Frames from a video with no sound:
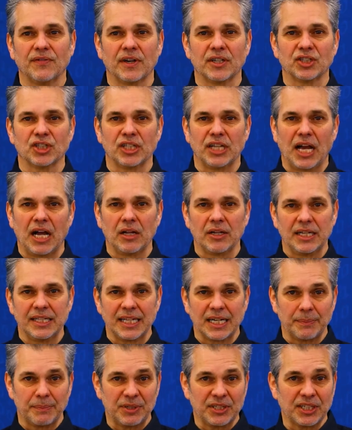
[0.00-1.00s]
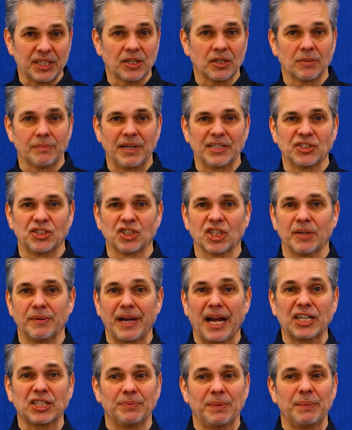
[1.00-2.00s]
functionality that a particular message can
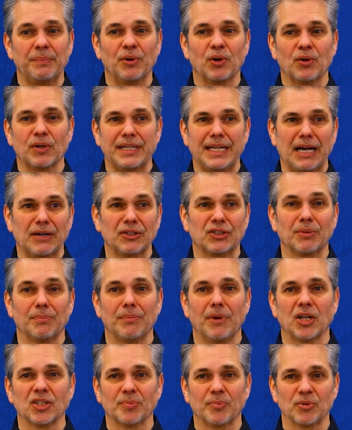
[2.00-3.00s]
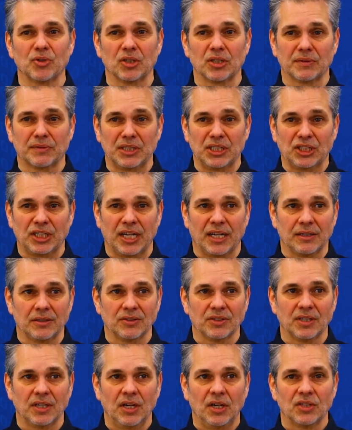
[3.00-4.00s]
actually be broken down into multiple delivery
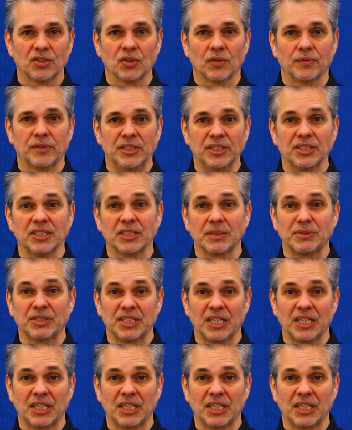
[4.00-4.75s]
channels. So for instance, a